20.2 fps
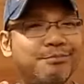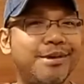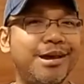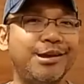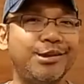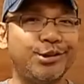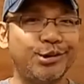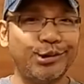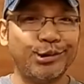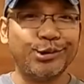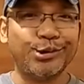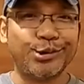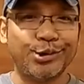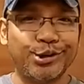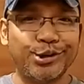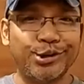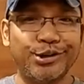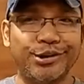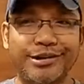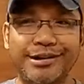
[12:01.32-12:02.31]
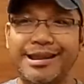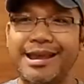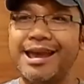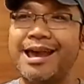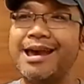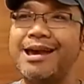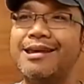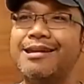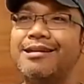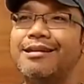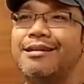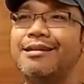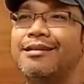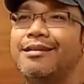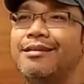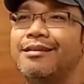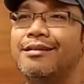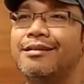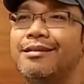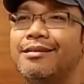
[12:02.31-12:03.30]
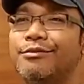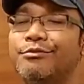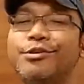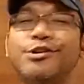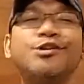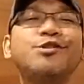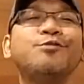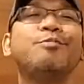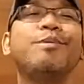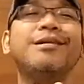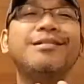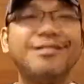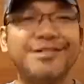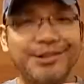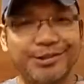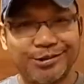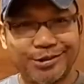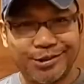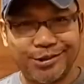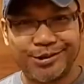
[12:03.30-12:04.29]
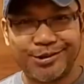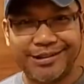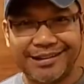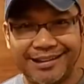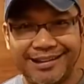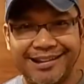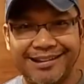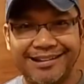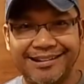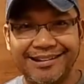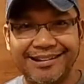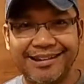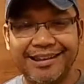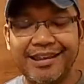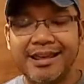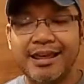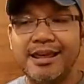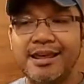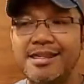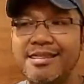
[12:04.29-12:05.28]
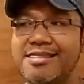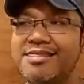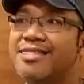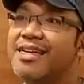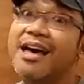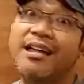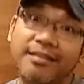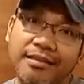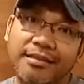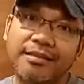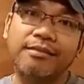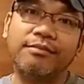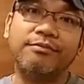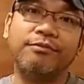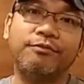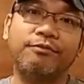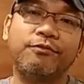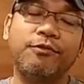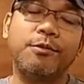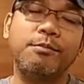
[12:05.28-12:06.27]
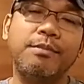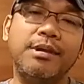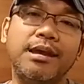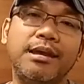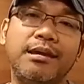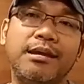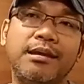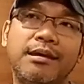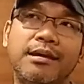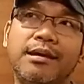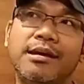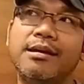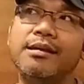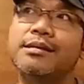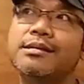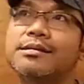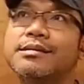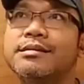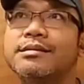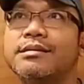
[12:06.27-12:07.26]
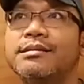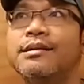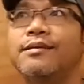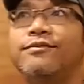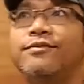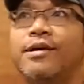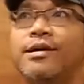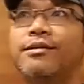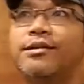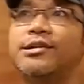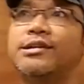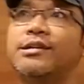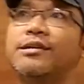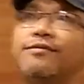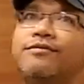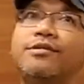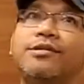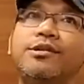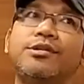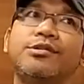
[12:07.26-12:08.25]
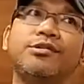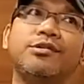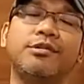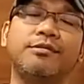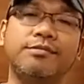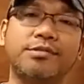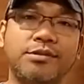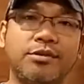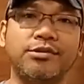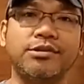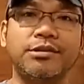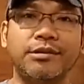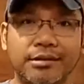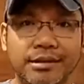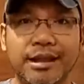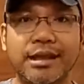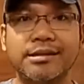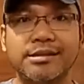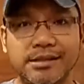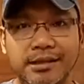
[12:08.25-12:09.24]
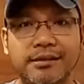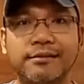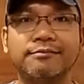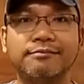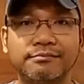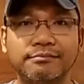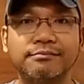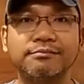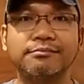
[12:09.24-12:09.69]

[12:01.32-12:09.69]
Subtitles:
made you look good and responded to your lead. That, for me, is the very definition of social dancing.